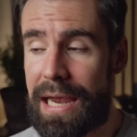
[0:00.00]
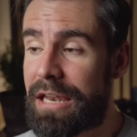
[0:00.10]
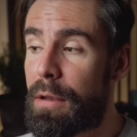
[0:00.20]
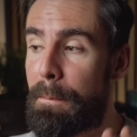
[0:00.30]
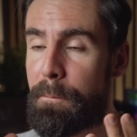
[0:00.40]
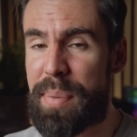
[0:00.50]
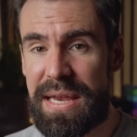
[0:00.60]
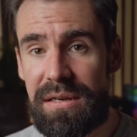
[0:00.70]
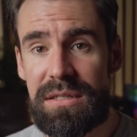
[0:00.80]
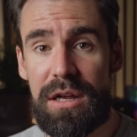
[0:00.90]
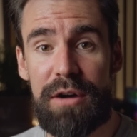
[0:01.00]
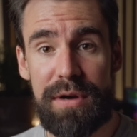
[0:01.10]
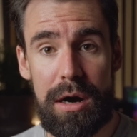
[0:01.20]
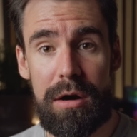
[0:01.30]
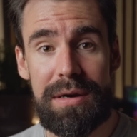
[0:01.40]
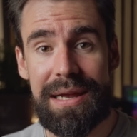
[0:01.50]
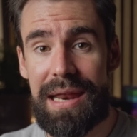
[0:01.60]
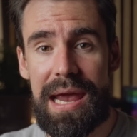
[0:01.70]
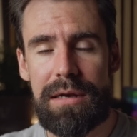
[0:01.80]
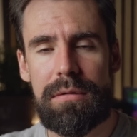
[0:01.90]
It's a beast of a card that can
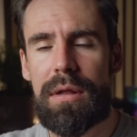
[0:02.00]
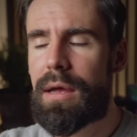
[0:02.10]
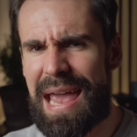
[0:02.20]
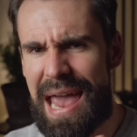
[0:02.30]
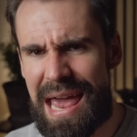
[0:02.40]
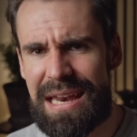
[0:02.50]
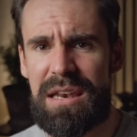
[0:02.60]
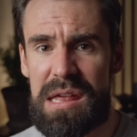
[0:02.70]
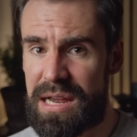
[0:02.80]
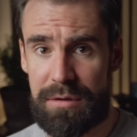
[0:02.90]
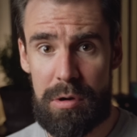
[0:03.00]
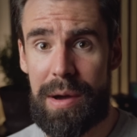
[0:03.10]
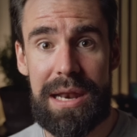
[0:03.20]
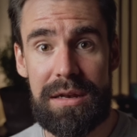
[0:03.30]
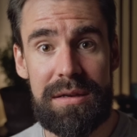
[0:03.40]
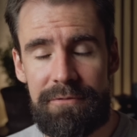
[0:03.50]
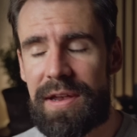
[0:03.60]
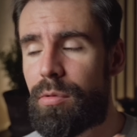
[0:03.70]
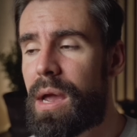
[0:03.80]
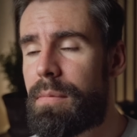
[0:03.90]
handle anything I throw at it.
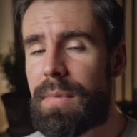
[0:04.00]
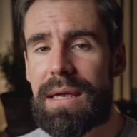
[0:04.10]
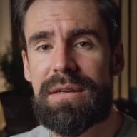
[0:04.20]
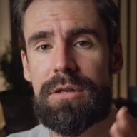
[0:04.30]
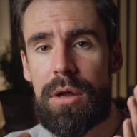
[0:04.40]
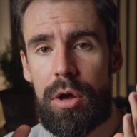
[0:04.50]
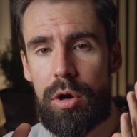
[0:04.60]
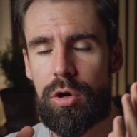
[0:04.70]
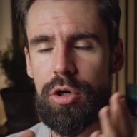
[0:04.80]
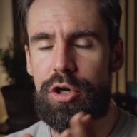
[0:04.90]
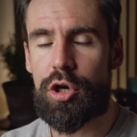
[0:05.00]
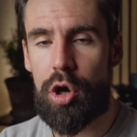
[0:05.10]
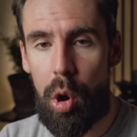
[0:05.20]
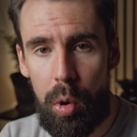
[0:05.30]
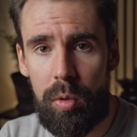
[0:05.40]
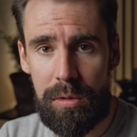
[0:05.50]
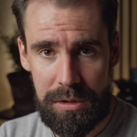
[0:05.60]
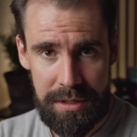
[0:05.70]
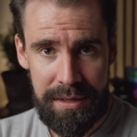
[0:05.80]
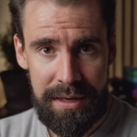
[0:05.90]
VRAM is
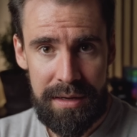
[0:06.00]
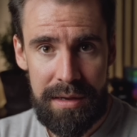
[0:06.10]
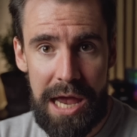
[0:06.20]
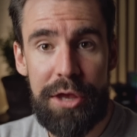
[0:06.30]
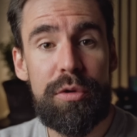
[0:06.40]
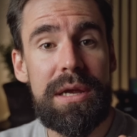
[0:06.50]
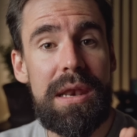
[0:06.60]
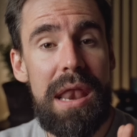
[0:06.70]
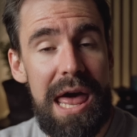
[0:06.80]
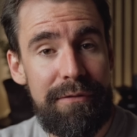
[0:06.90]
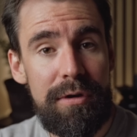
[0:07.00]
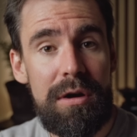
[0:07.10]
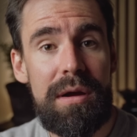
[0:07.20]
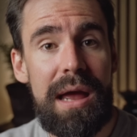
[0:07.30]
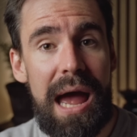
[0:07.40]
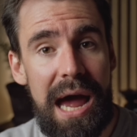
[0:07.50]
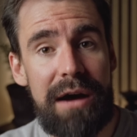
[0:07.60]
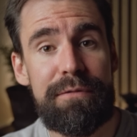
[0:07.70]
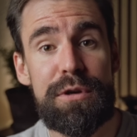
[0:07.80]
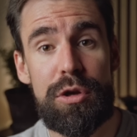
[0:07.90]
gold, and you can never
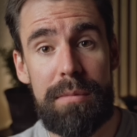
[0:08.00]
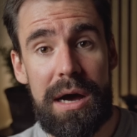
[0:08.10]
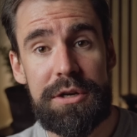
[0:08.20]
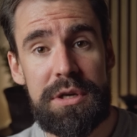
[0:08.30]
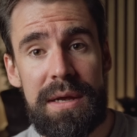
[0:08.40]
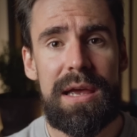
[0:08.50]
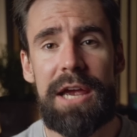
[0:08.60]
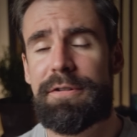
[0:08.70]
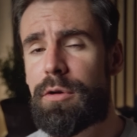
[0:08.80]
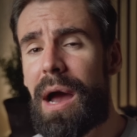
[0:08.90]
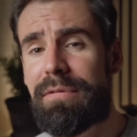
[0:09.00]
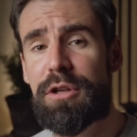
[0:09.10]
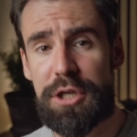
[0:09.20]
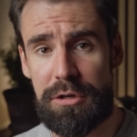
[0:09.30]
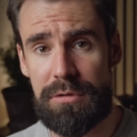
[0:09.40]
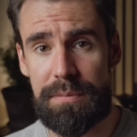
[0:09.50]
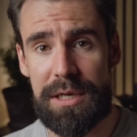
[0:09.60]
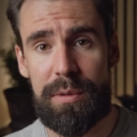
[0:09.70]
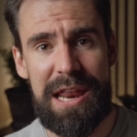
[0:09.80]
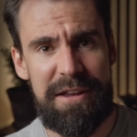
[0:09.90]
have too much. If you have to choose
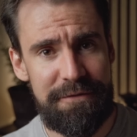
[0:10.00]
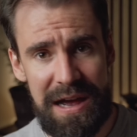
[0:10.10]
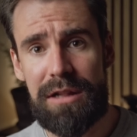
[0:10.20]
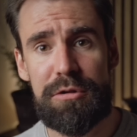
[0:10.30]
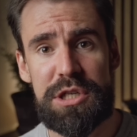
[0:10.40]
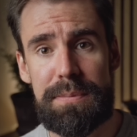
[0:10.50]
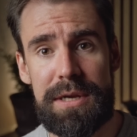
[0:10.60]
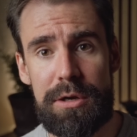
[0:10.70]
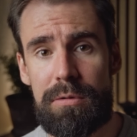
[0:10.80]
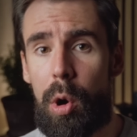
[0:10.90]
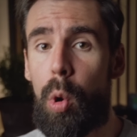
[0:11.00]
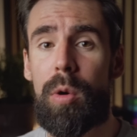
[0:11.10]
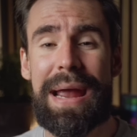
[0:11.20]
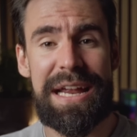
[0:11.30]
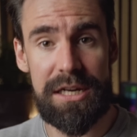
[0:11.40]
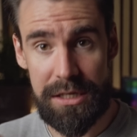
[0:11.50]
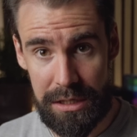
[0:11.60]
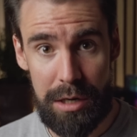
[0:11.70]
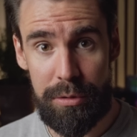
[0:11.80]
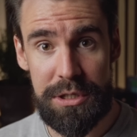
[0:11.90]
between a faster GPU or a
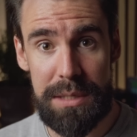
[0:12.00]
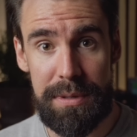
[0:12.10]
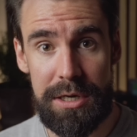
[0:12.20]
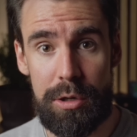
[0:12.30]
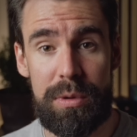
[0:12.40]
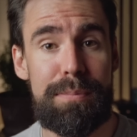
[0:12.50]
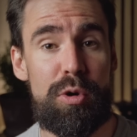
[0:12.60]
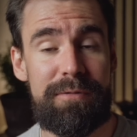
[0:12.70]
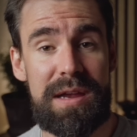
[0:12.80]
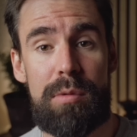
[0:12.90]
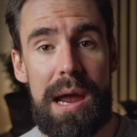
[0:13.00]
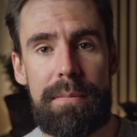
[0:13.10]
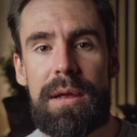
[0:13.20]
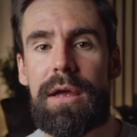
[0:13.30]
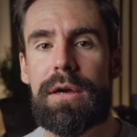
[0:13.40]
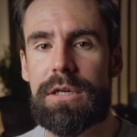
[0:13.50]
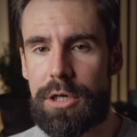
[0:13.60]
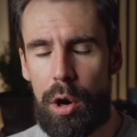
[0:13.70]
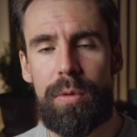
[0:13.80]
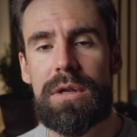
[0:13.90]
slower GPU with more VRAM,
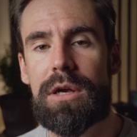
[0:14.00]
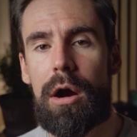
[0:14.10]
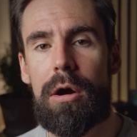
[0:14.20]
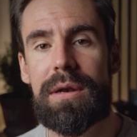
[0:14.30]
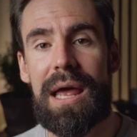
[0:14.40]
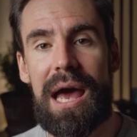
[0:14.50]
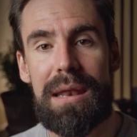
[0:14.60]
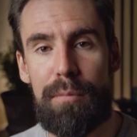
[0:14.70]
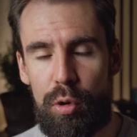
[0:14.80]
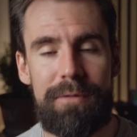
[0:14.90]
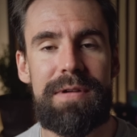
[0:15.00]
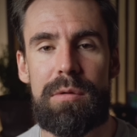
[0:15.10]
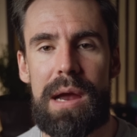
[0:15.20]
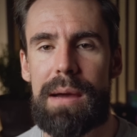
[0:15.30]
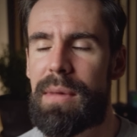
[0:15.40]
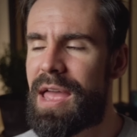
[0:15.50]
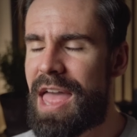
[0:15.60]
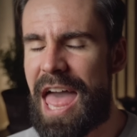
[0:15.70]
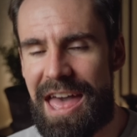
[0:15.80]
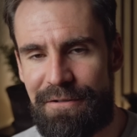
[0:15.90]
go with a card that has more VRAM
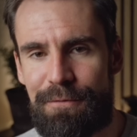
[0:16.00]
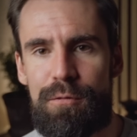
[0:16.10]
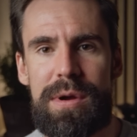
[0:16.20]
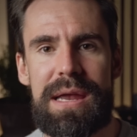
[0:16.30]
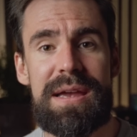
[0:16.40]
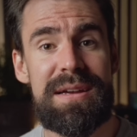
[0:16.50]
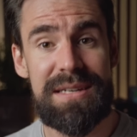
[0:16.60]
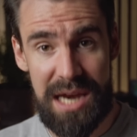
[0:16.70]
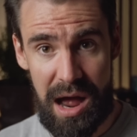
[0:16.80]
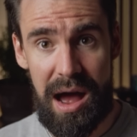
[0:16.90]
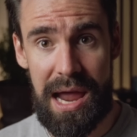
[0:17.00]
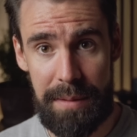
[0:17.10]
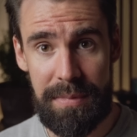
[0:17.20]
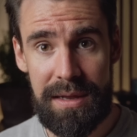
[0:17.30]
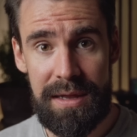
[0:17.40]
every time.